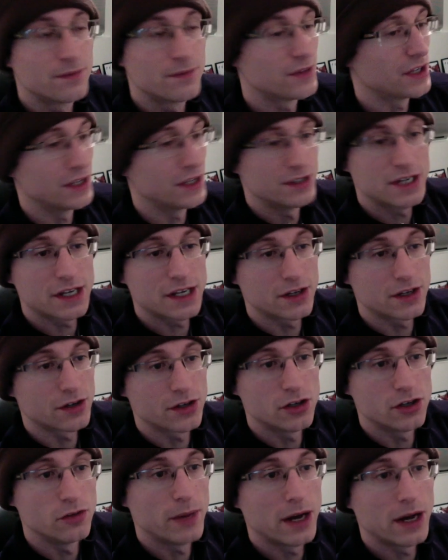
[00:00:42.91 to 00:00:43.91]
You can deck your
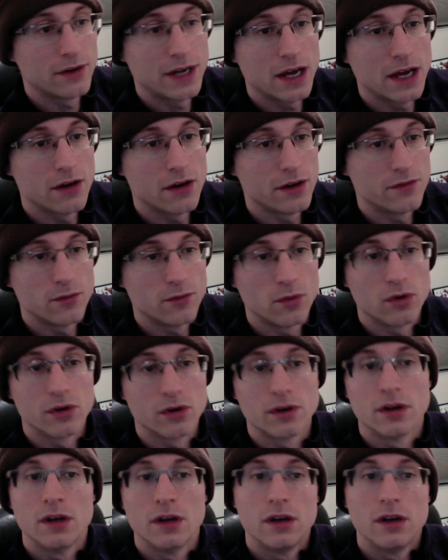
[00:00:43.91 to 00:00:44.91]
cube out now even
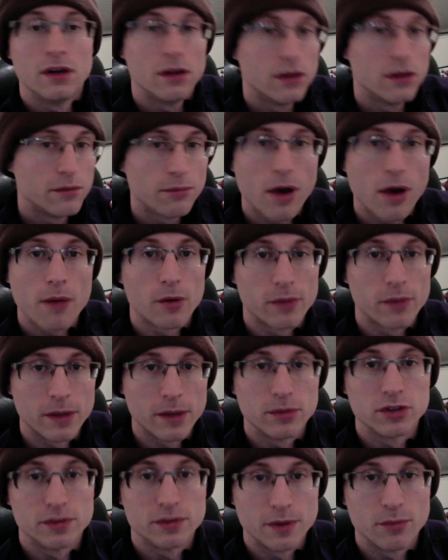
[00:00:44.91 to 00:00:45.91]
more. Pauper
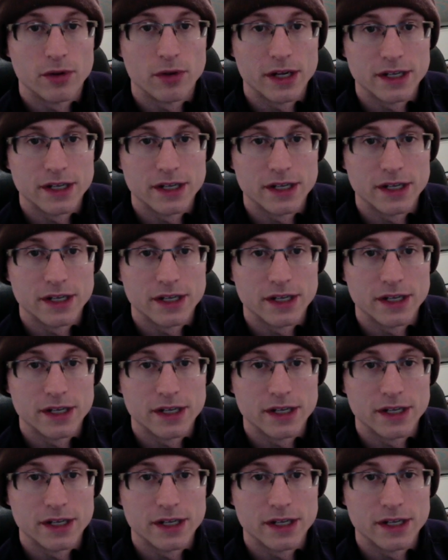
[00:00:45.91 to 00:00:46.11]
people should be pretty